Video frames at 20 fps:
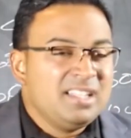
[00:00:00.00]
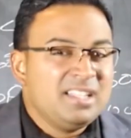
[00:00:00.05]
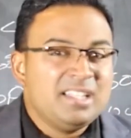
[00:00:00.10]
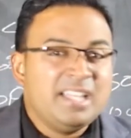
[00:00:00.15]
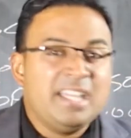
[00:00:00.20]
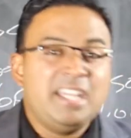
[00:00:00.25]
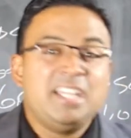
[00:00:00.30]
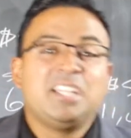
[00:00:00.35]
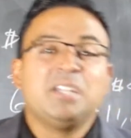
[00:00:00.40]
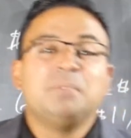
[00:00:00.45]

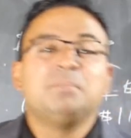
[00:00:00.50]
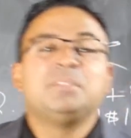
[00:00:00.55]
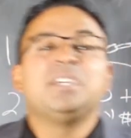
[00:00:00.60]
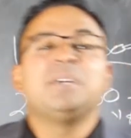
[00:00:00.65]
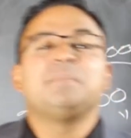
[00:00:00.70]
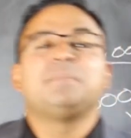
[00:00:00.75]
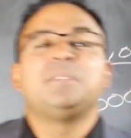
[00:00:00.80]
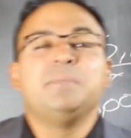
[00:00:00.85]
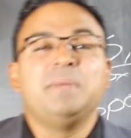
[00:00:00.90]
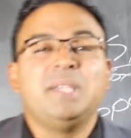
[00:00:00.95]
Lady comes
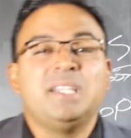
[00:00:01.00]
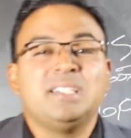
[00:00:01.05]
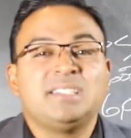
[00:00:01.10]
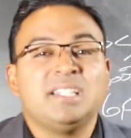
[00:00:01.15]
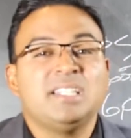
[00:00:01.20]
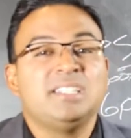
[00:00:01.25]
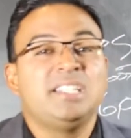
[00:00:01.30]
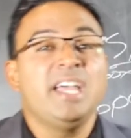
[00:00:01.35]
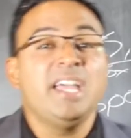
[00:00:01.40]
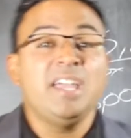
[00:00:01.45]
up to me and
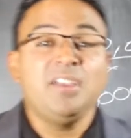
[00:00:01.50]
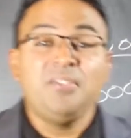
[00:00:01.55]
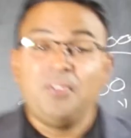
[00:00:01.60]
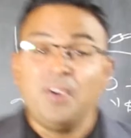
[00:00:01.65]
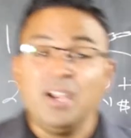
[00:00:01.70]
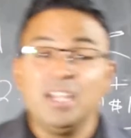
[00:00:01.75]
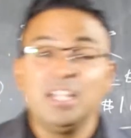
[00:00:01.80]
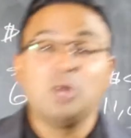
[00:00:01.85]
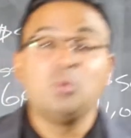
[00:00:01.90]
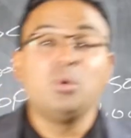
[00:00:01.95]
says, hey,
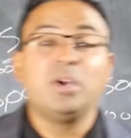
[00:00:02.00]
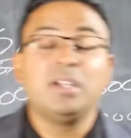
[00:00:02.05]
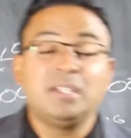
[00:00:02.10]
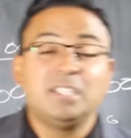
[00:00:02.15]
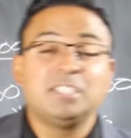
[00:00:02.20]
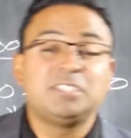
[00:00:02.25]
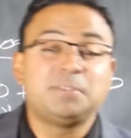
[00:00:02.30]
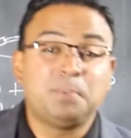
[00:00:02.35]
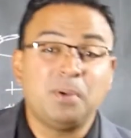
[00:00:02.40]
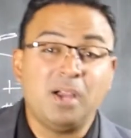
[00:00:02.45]
Frank, I want
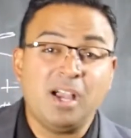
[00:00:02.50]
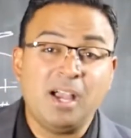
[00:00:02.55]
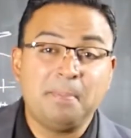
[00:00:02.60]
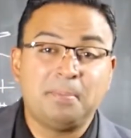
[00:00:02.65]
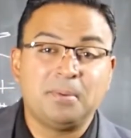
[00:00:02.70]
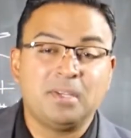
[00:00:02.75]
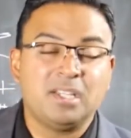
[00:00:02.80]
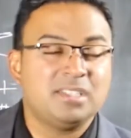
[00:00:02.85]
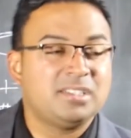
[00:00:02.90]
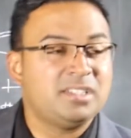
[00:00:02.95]
this
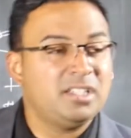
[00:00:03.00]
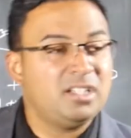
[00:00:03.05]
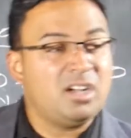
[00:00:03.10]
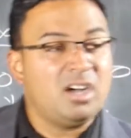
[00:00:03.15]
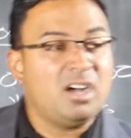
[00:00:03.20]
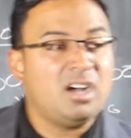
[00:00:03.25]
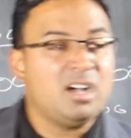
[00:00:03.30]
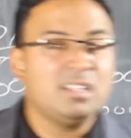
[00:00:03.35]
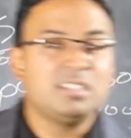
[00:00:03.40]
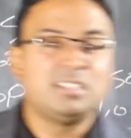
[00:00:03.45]
property. I said,
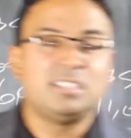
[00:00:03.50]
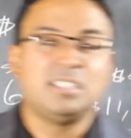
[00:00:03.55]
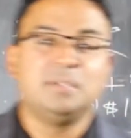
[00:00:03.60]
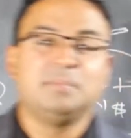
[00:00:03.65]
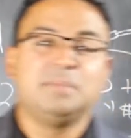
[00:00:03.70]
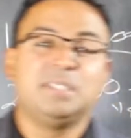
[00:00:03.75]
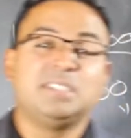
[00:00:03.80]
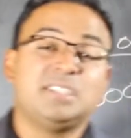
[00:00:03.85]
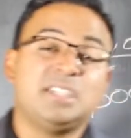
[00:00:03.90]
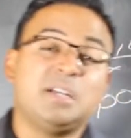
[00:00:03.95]

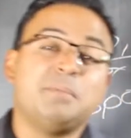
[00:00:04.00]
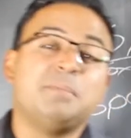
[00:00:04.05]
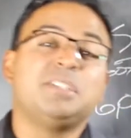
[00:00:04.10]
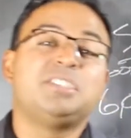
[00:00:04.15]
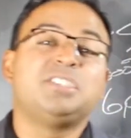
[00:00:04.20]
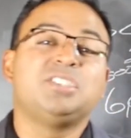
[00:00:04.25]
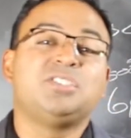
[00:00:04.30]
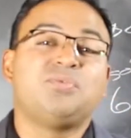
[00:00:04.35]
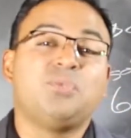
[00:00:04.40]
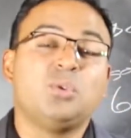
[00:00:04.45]
awesome. This is how
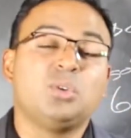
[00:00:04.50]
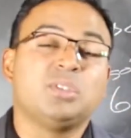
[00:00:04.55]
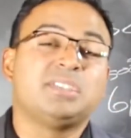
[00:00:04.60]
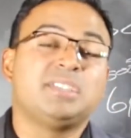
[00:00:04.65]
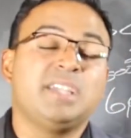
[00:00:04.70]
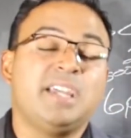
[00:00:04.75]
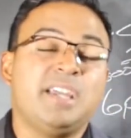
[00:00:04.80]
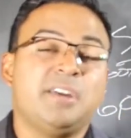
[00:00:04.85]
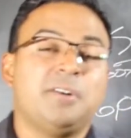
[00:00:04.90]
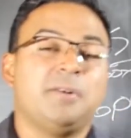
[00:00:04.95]
much it's for
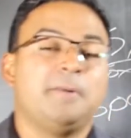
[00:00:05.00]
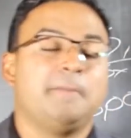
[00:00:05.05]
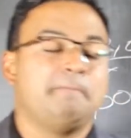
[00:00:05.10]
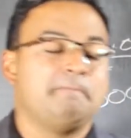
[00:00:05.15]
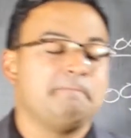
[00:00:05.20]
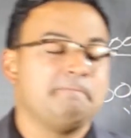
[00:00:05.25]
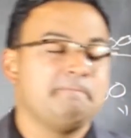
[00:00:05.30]
sale.